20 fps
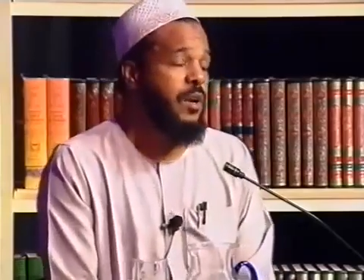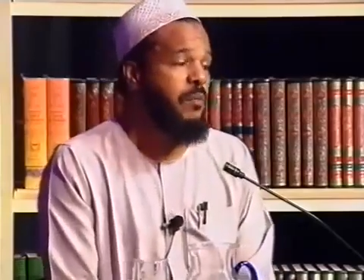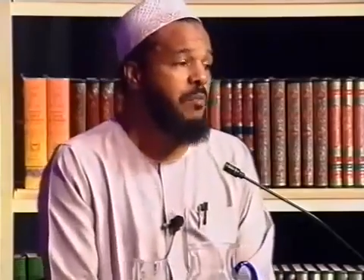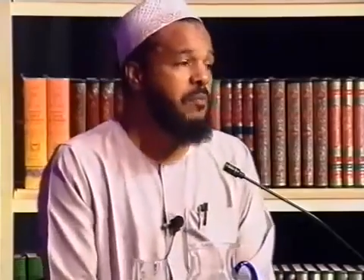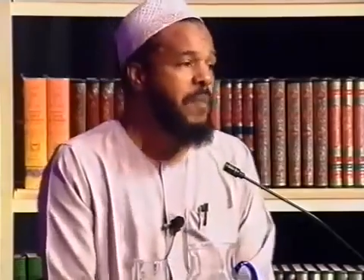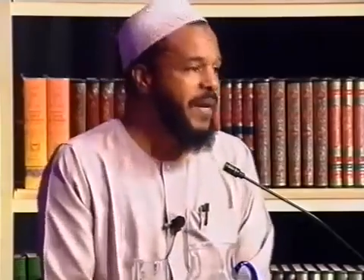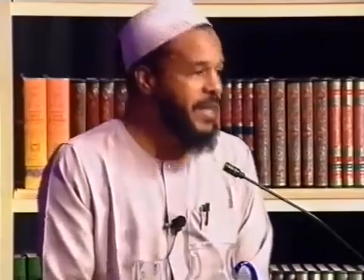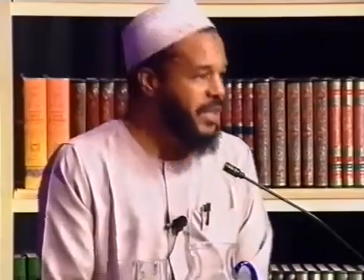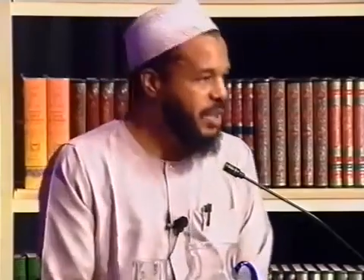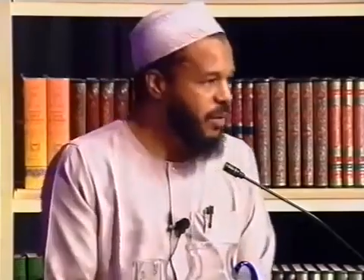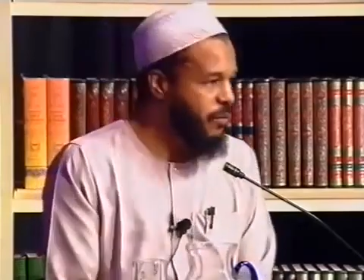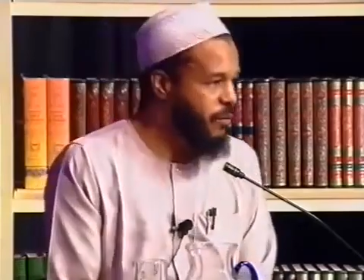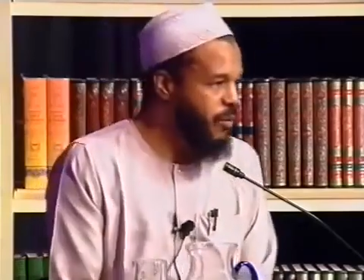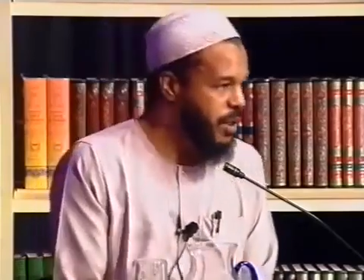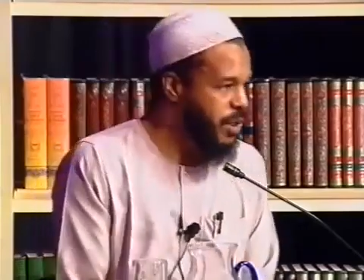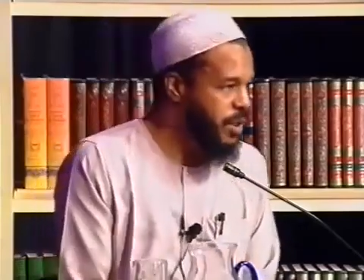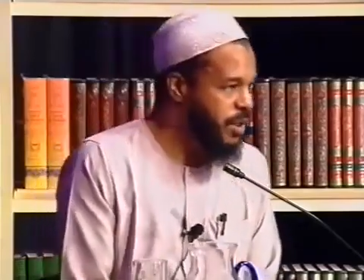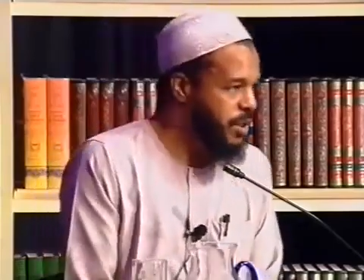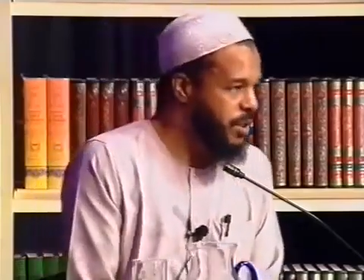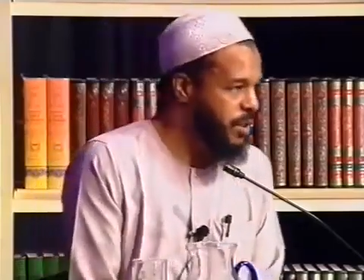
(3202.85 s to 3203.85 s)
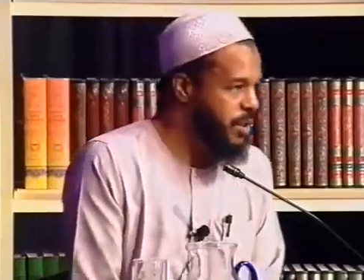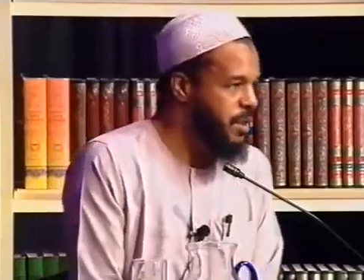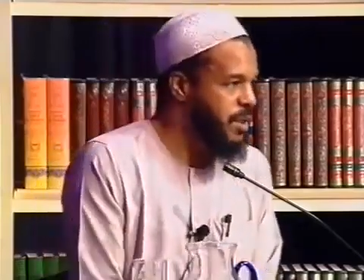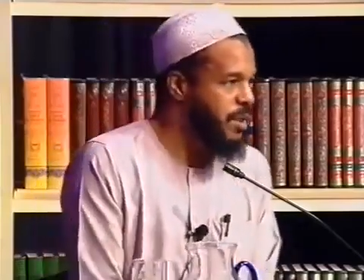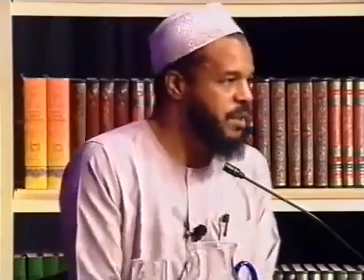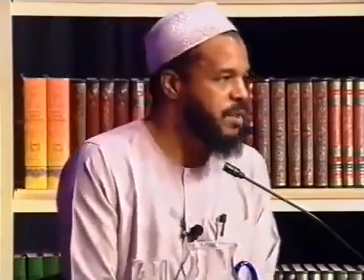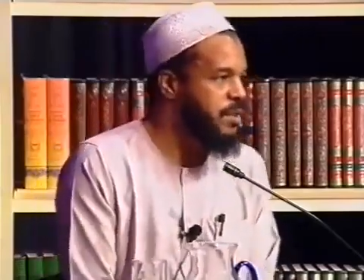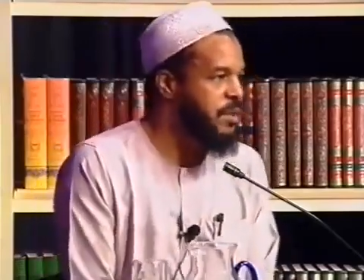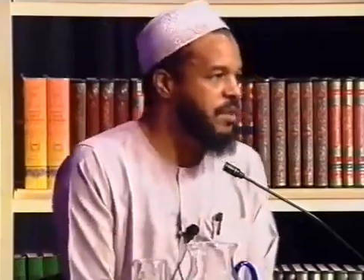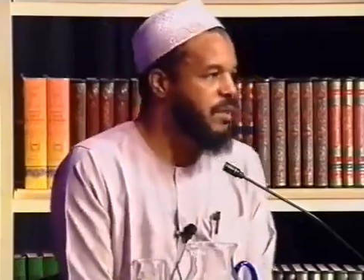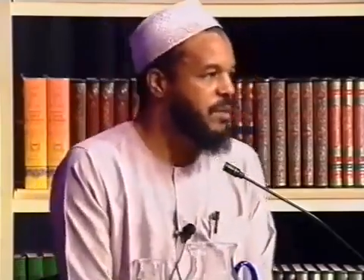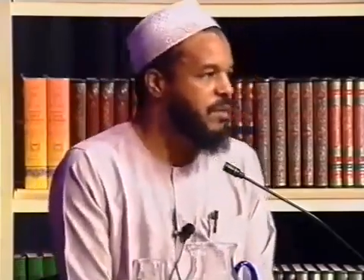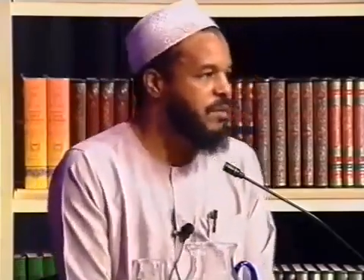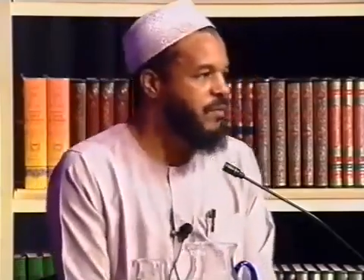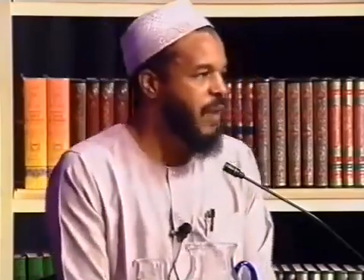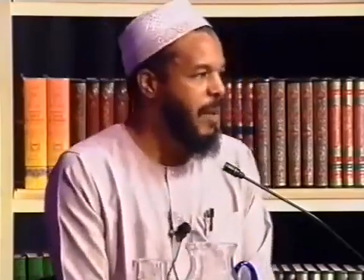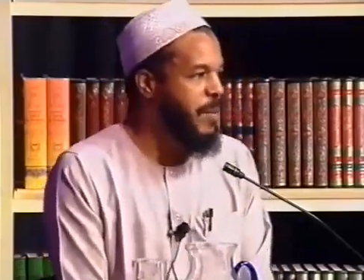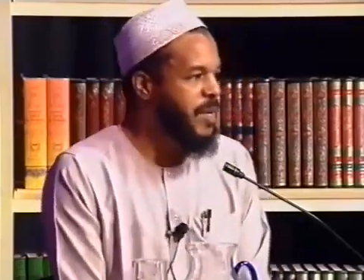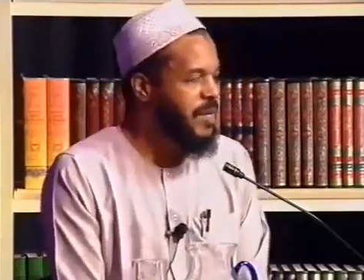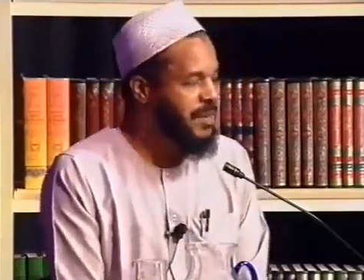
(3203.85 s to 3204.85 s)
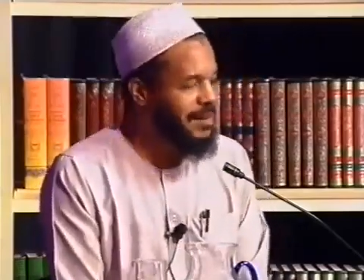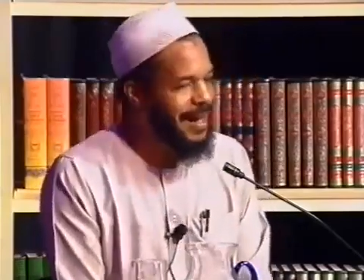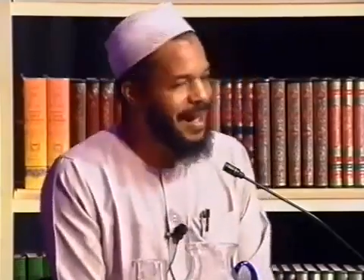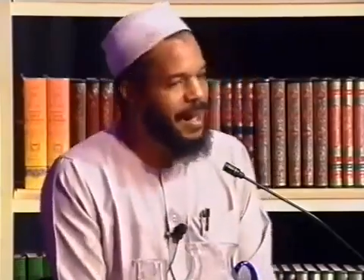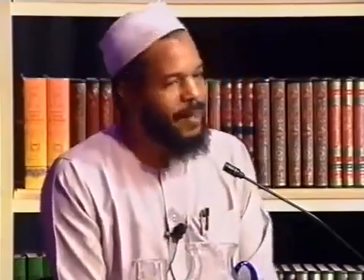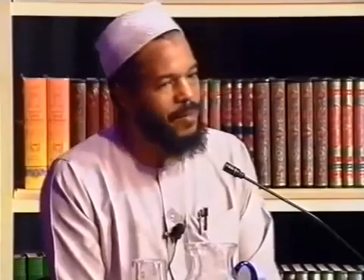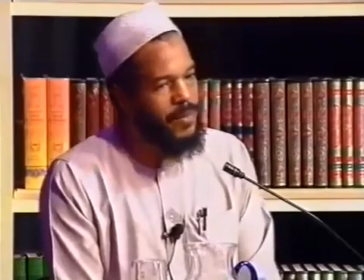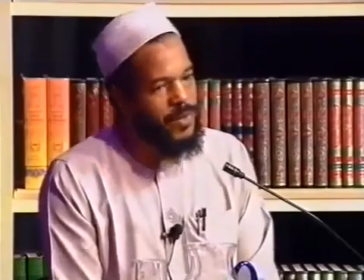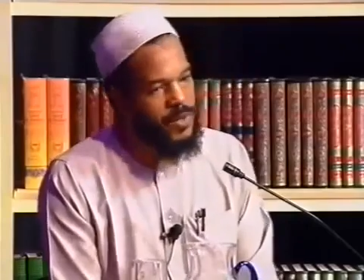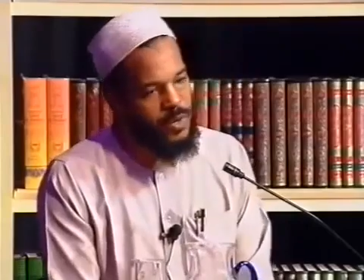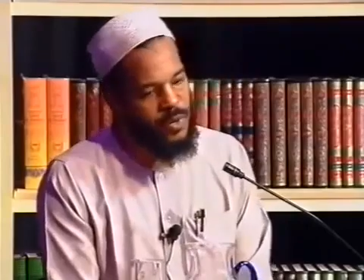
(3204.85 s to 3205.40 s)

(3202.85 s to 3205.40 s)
much of which is from Islam.